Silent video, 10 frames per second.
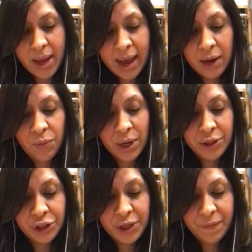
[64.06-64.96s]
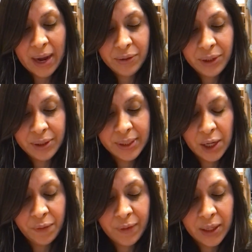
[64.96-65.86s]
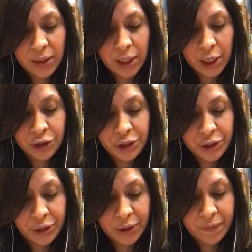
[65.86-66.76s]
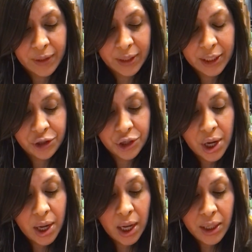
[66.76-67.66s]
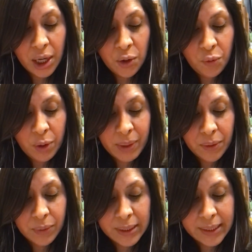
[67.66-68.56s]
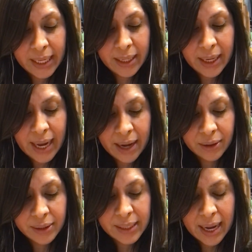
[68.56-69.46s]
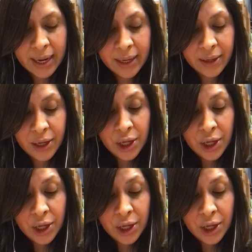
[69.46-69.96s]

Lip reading: At once she found herself in a large deserted village. A young woman was standing at her side.